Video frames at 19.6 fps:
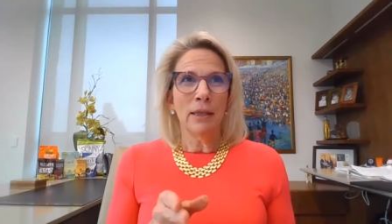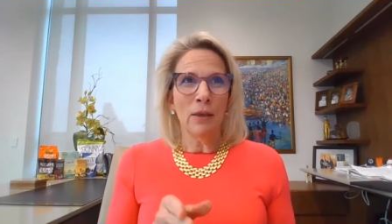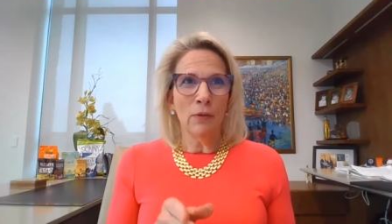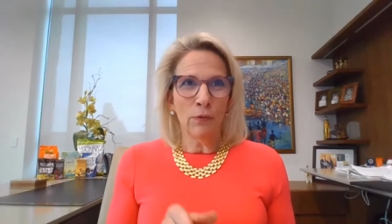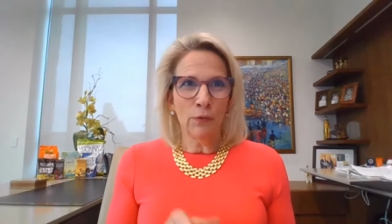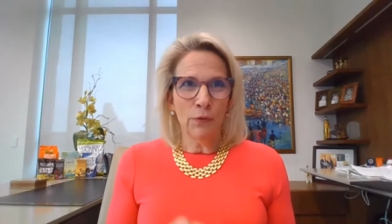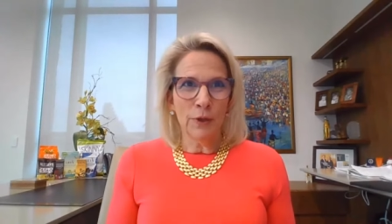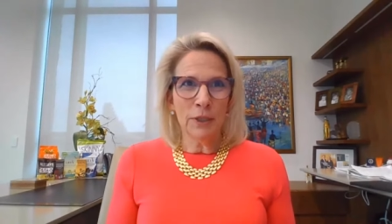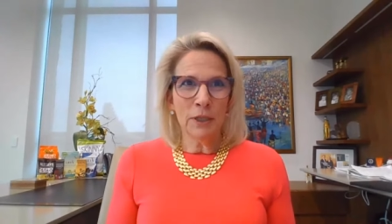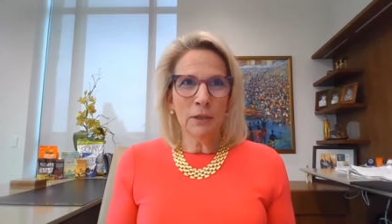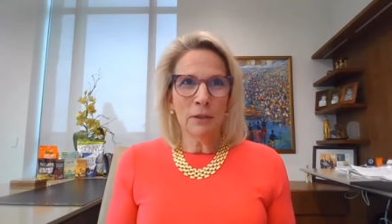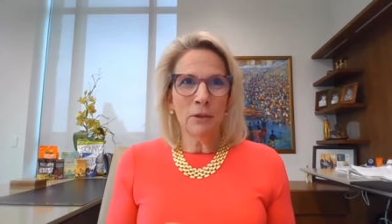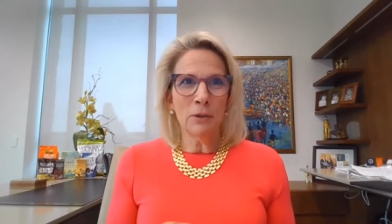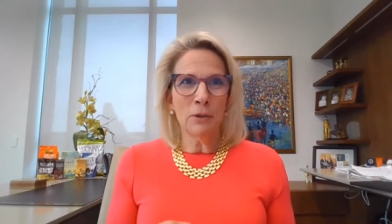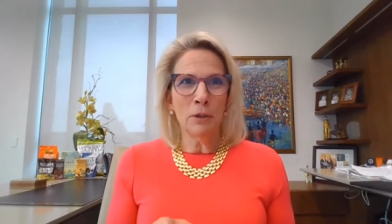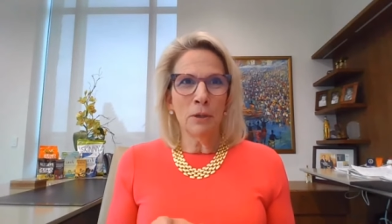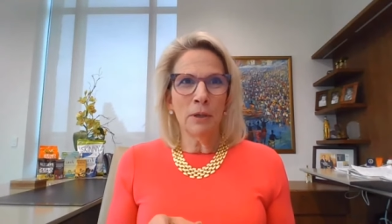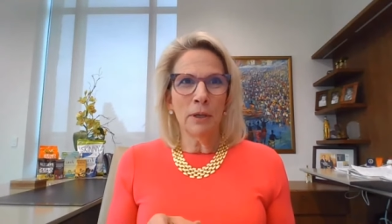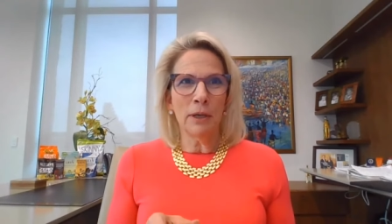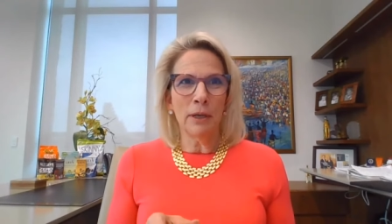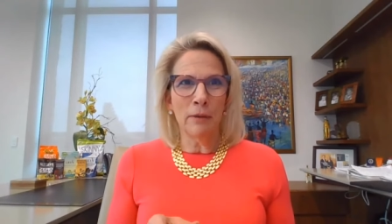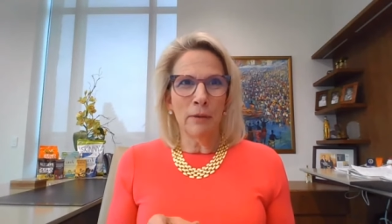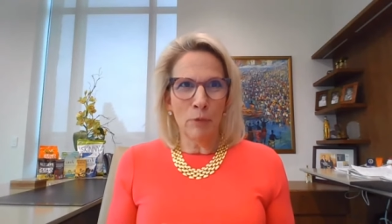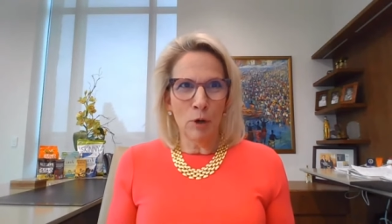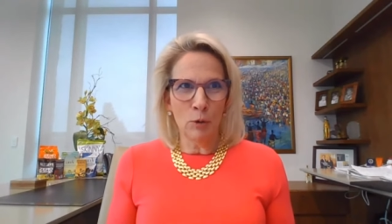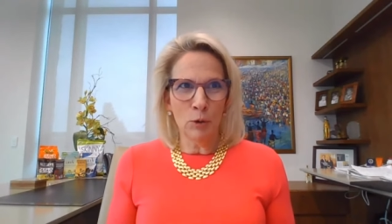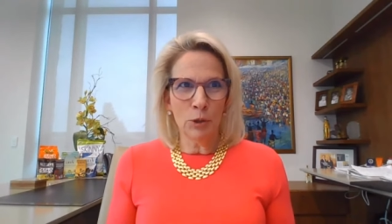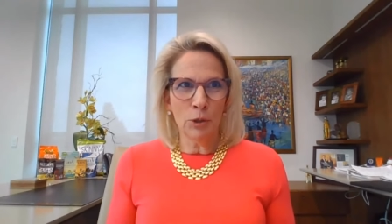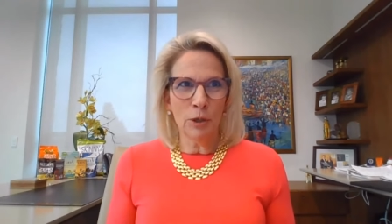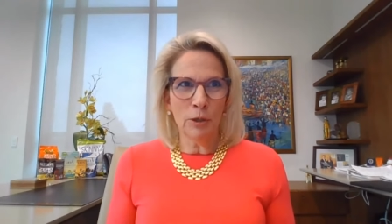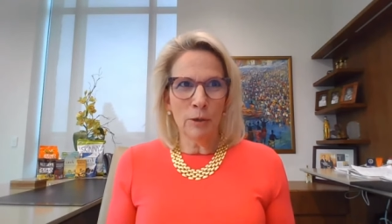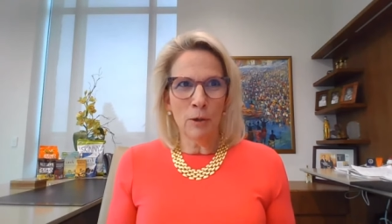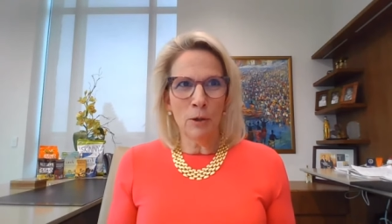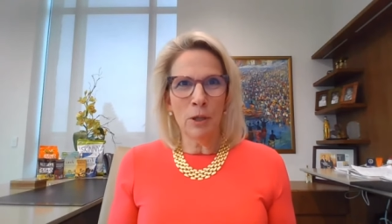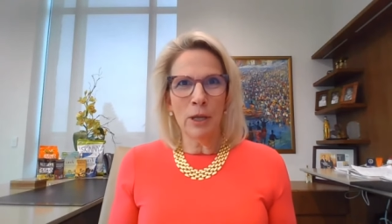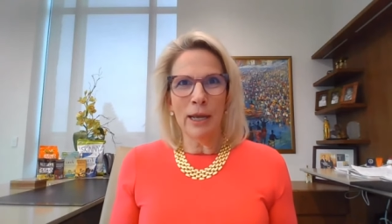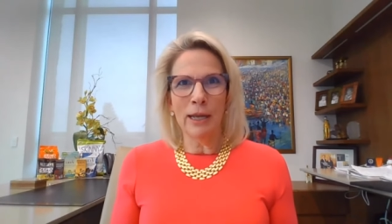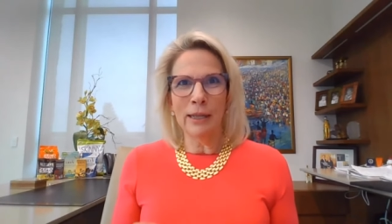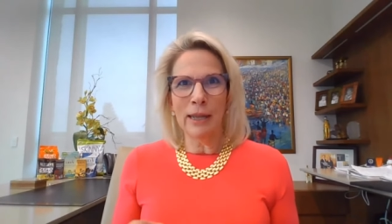the physical,
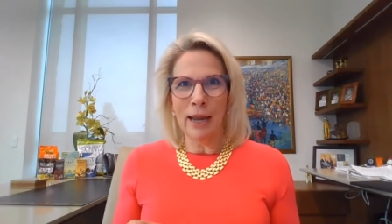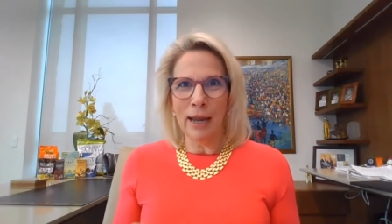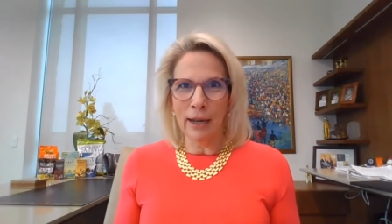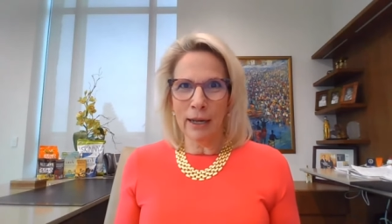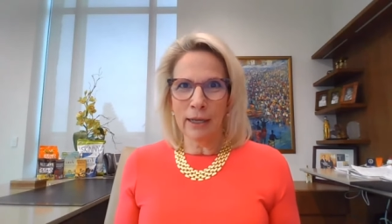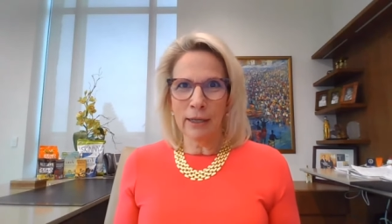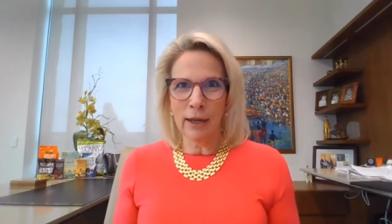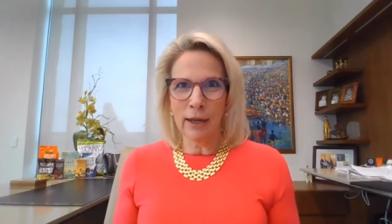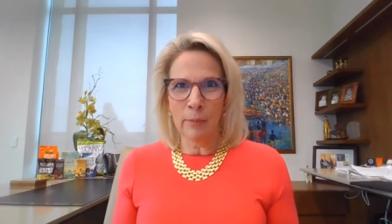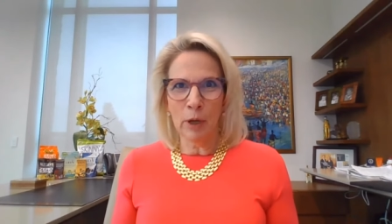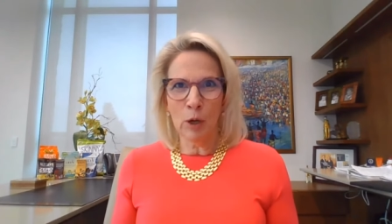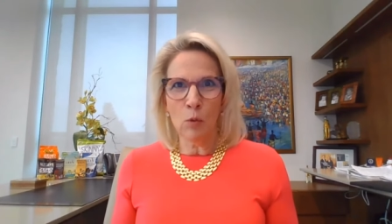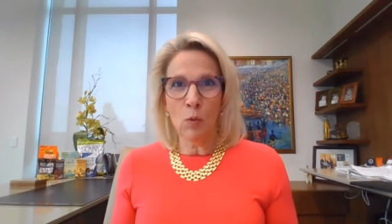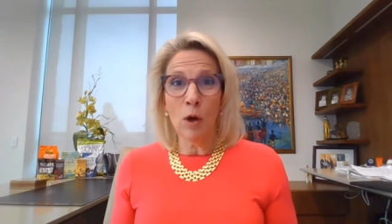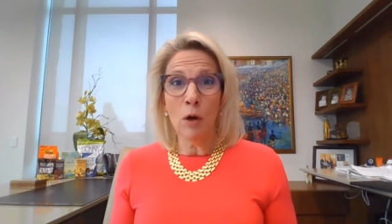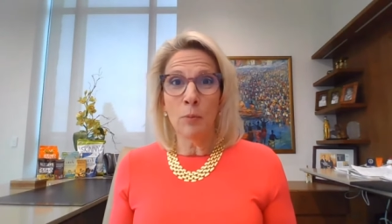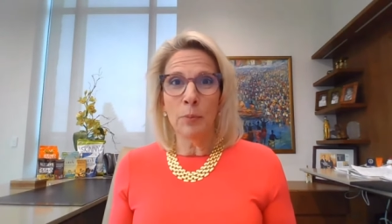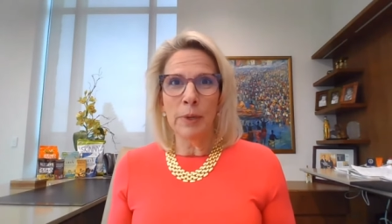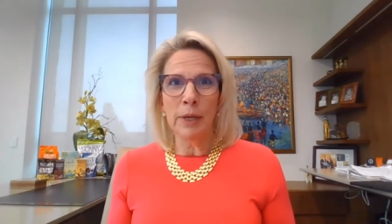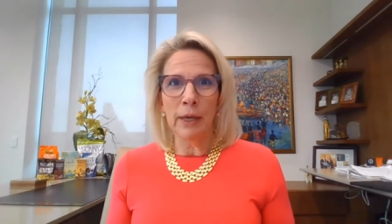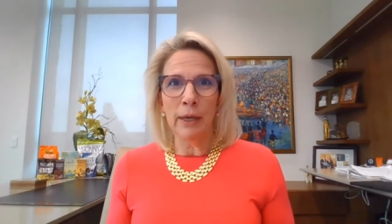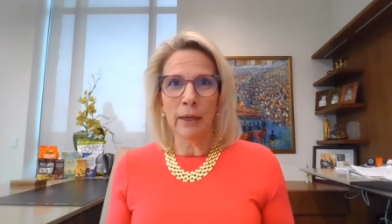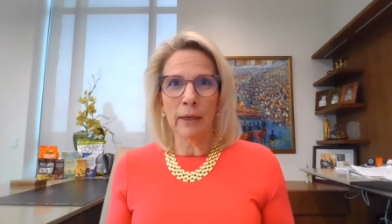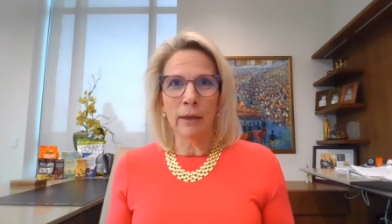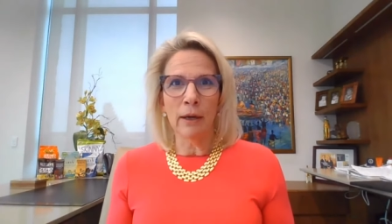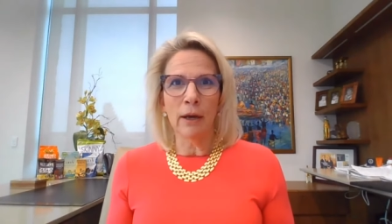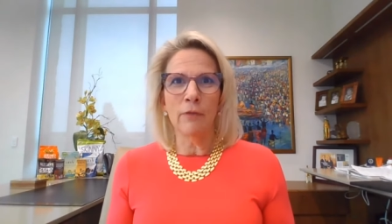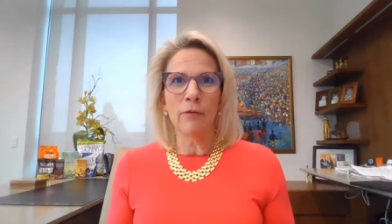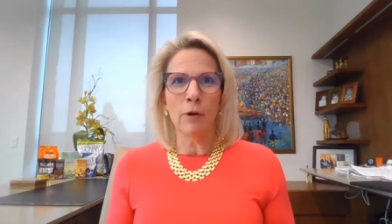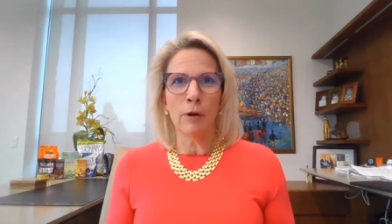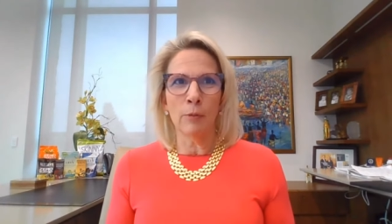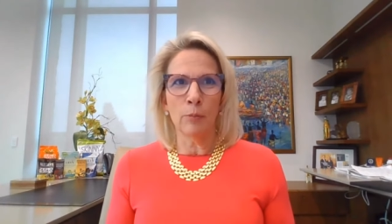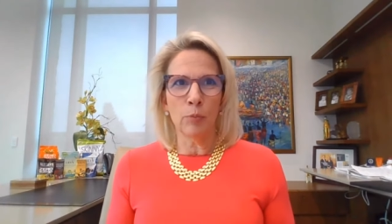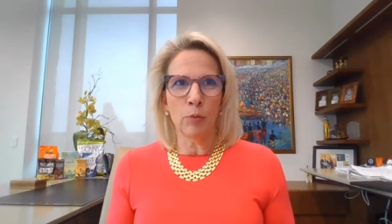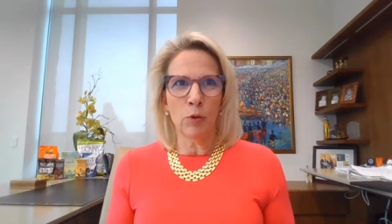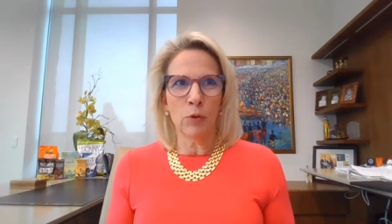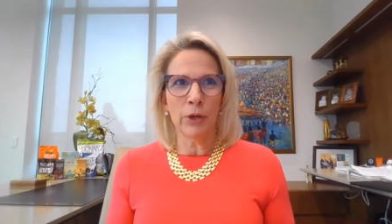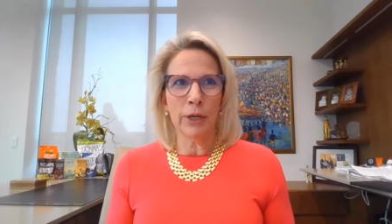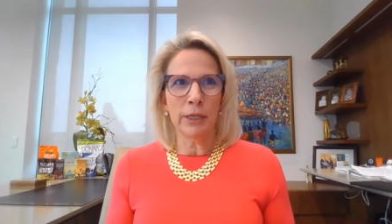emotional, and economic well being of our
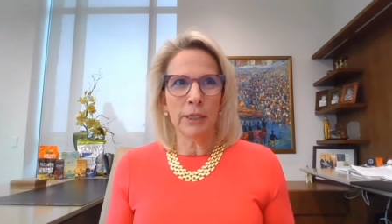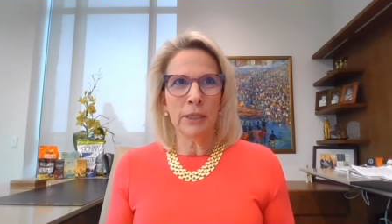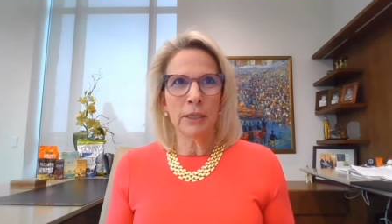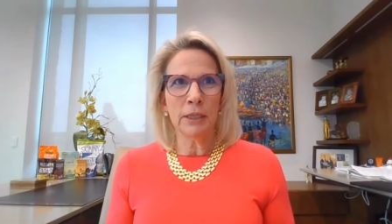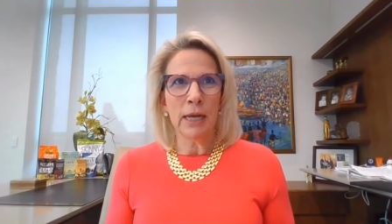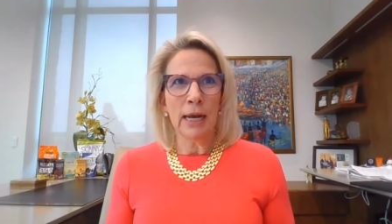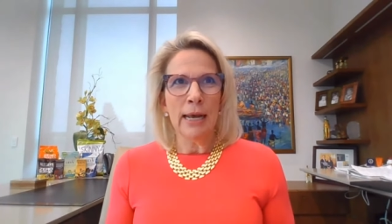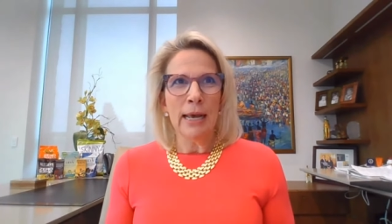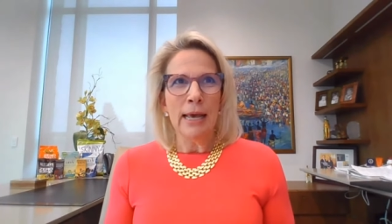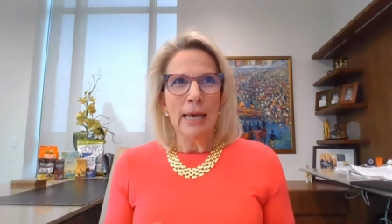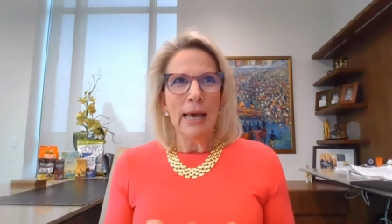employees.